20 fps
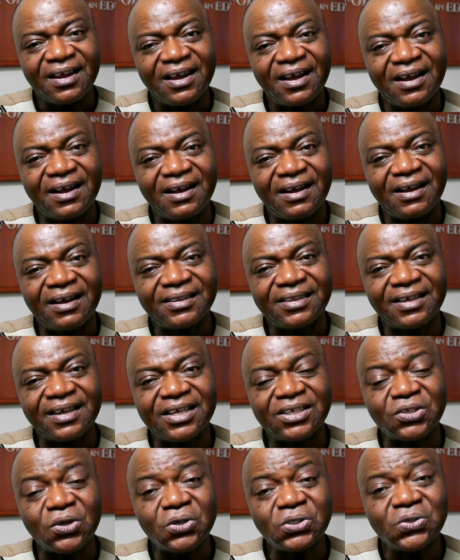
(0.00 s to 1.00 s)
Uh, I
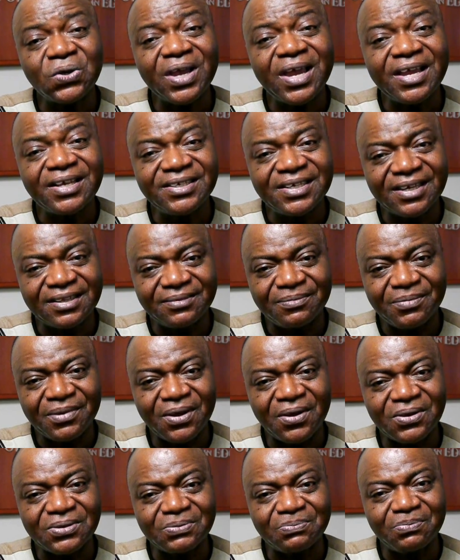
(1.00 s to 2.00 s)
think it's also urgent
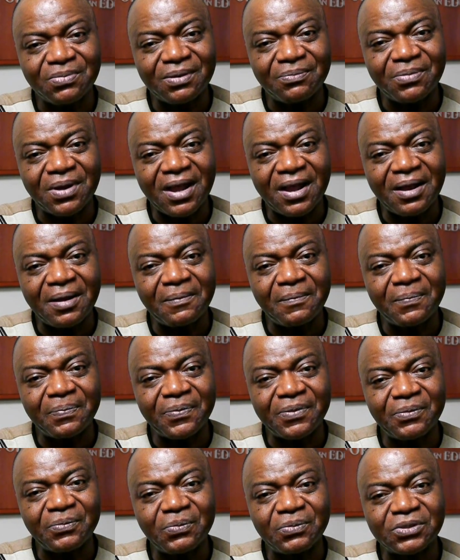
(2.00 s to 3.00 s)
because um,